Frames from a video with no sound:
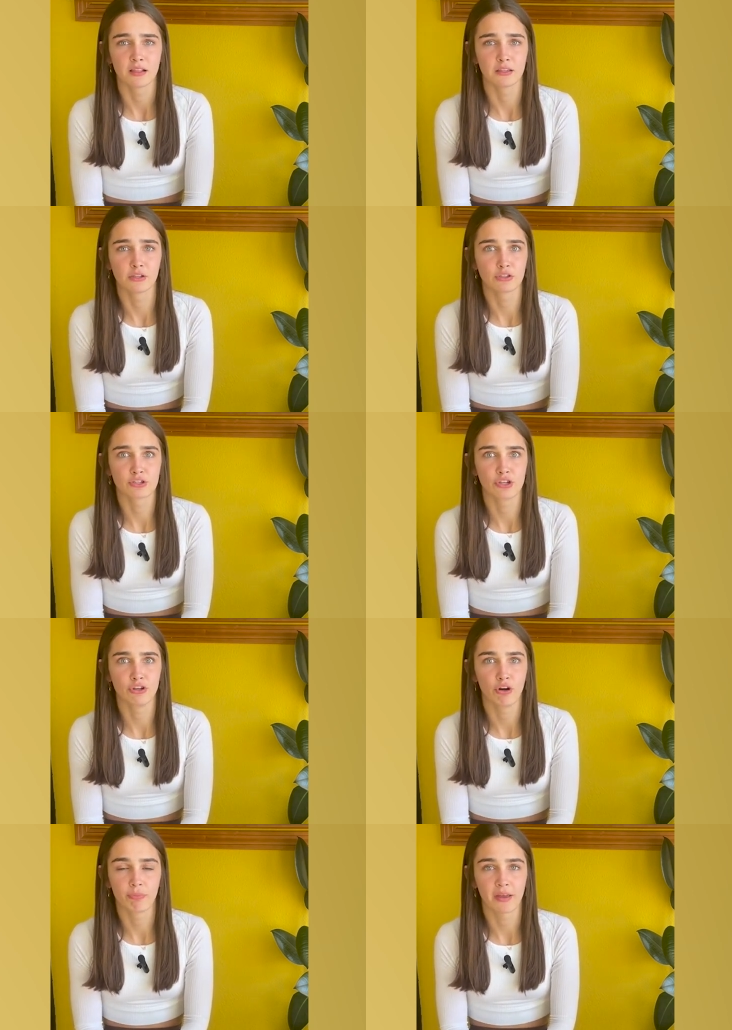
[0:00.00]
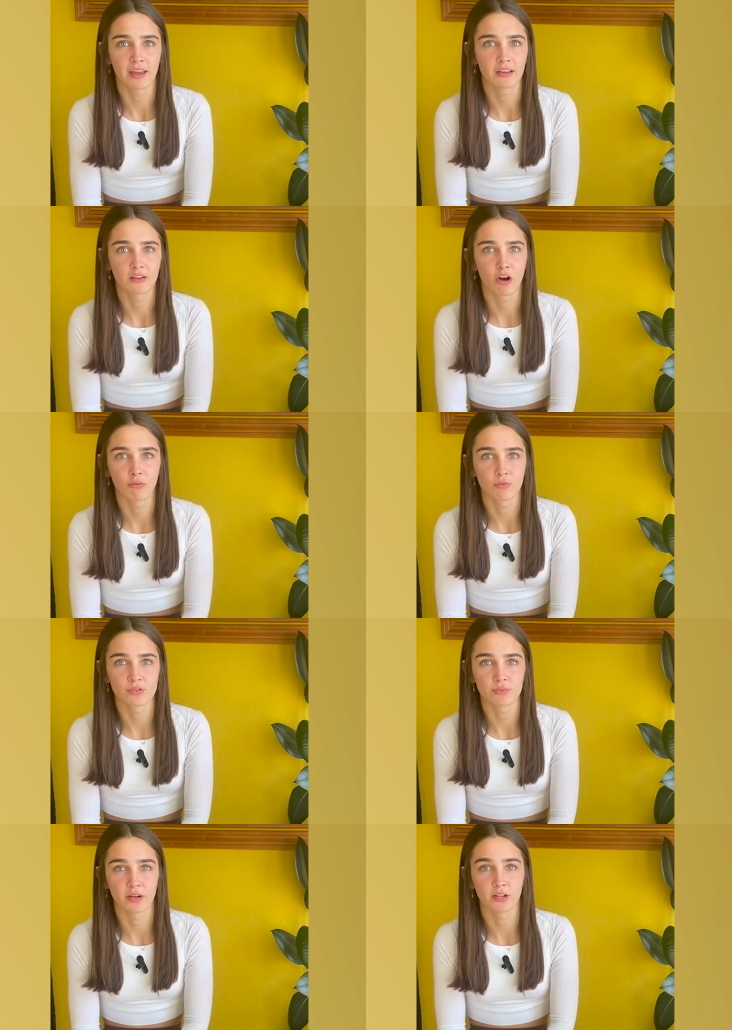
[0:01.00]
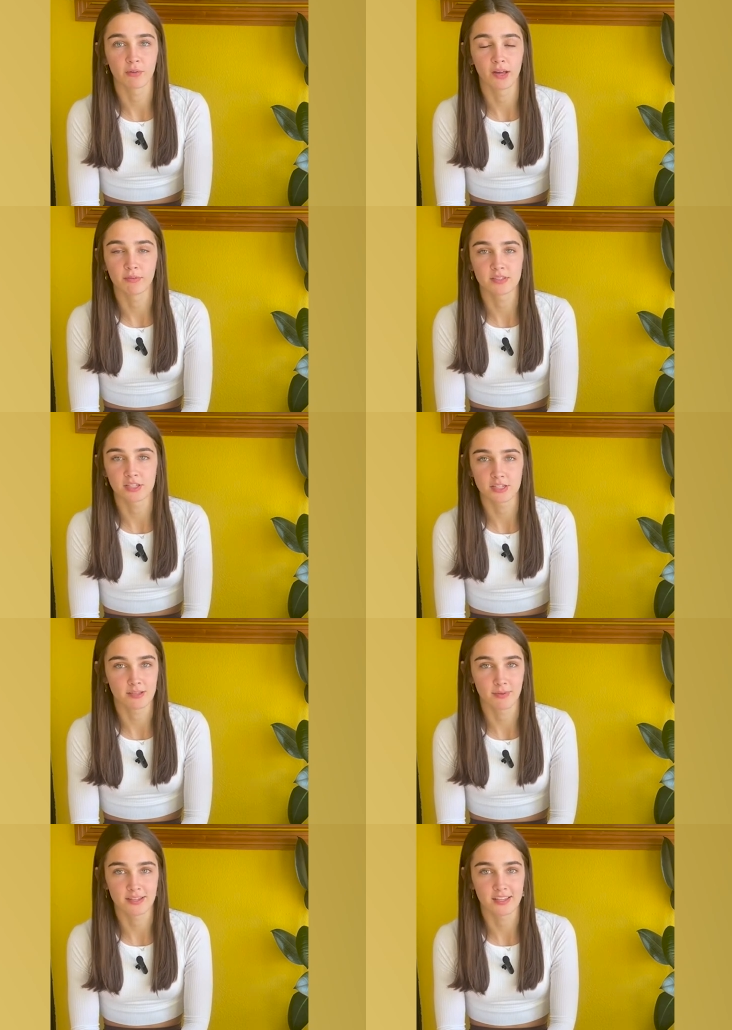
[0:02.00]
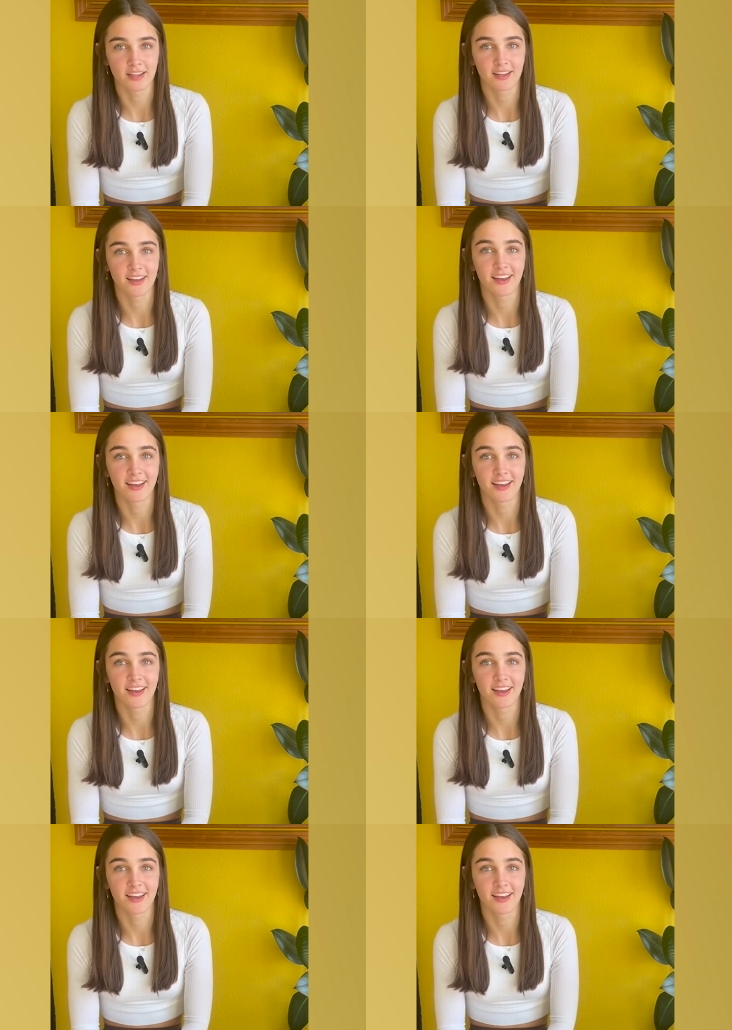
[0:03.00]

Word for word: little to no pain almost right away was just amazing.